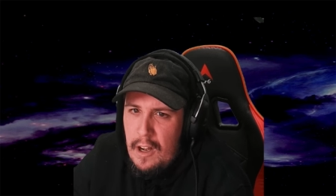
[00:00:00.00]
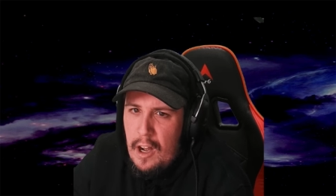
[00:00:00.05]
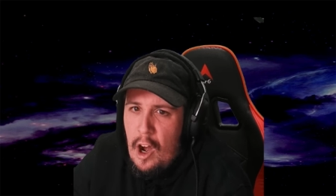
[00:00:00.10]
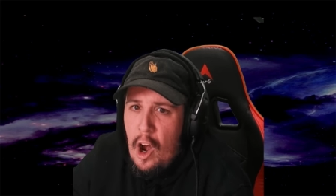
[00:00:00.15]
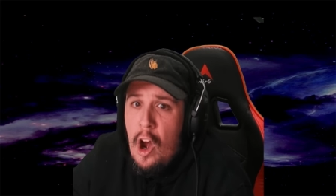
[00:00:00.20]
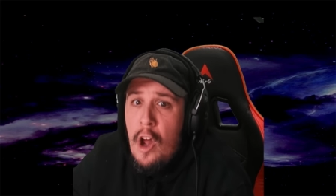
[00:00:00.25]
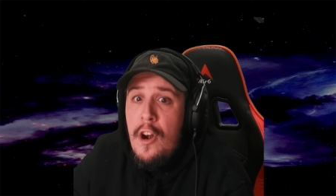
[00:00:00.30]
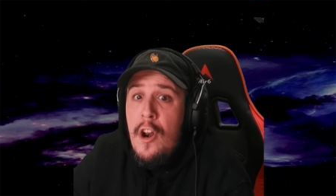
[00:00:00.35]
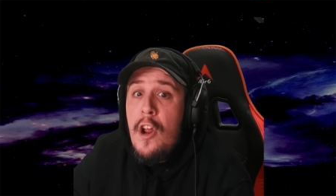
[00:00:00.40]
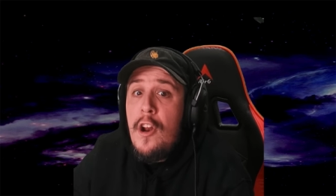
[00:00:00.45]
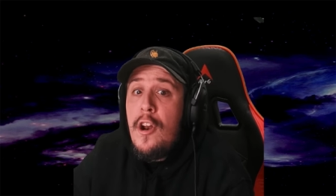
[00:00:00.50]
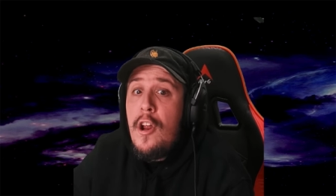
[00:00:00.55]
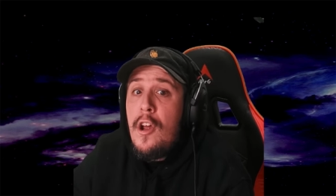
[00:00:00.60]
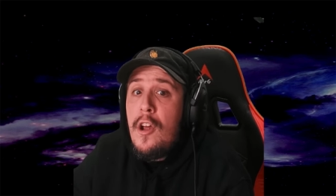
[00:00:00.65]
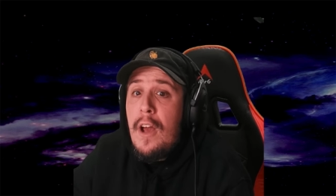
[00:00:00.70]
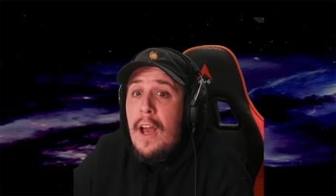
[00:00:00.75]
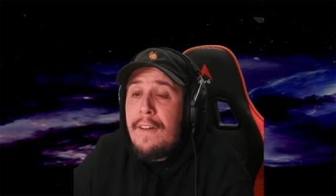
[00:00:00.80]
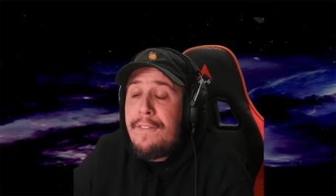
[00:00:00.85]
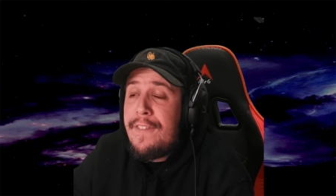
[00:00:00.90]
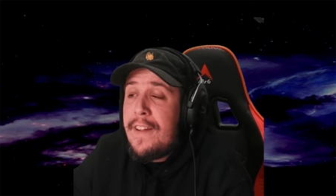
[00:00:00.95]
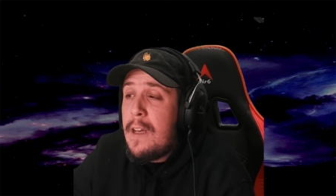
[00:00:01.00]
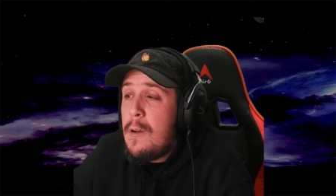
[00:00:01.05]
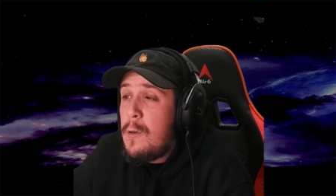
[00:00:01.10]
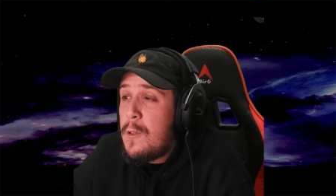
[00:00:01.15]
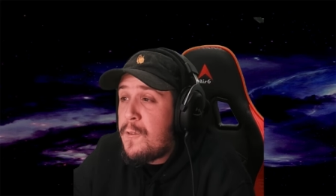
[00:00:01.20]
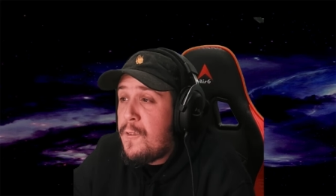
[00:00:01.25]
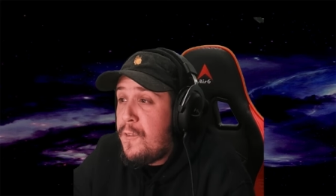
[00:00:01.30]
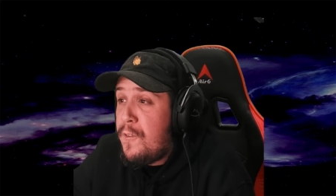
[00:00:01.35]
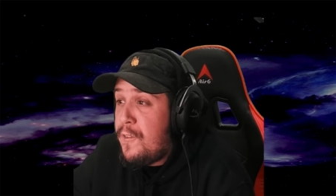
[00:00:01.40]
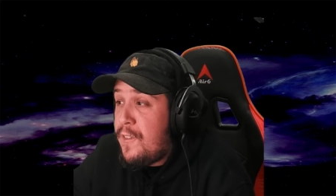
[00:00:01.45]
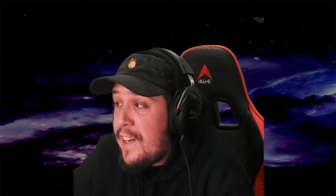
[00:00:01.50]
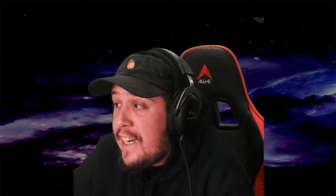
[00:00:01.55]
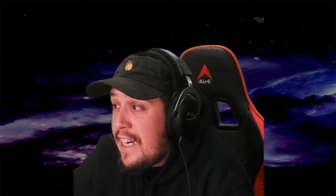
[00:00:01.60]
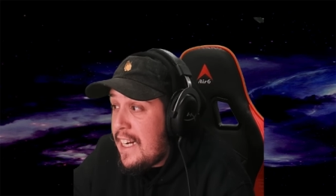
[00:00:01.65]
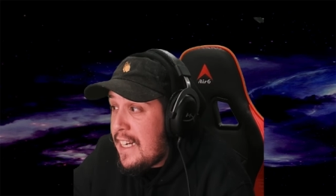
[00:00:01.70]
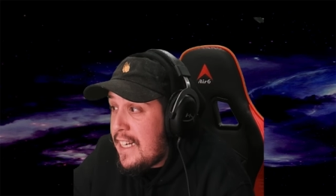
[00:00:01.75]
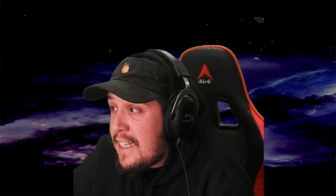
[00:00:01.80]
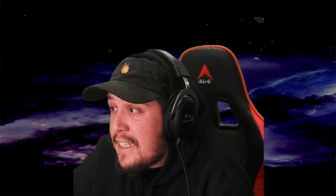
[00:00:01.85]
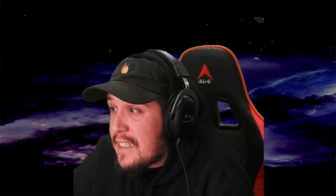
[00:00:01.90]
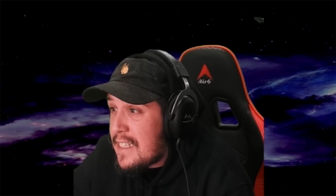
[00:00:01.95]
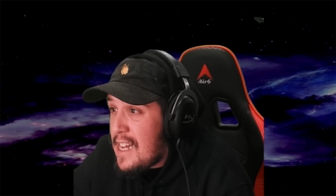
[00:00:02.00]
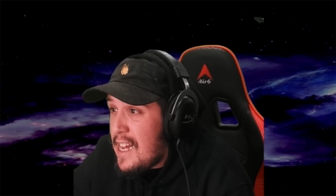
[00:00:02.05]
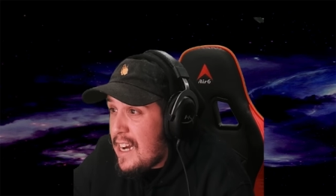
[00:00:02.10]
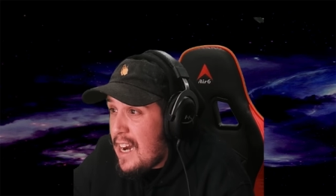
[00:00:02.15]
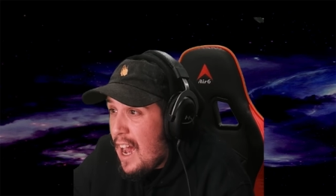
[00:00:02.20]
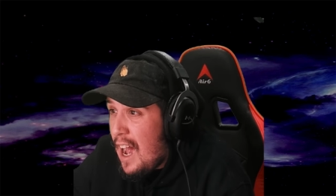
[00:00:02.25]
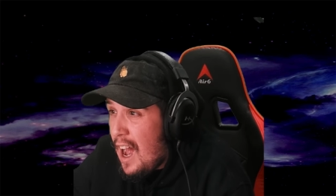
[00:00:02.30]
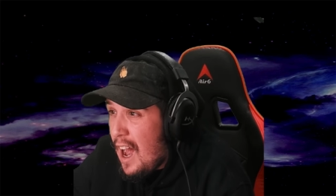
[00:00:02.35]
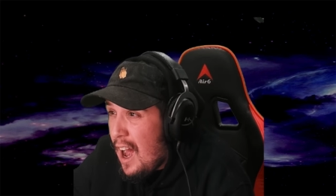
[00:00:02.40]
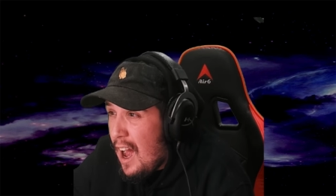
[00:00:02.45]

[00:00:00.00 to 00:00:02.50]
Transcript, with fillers: Oh, no. I think it was Felix and...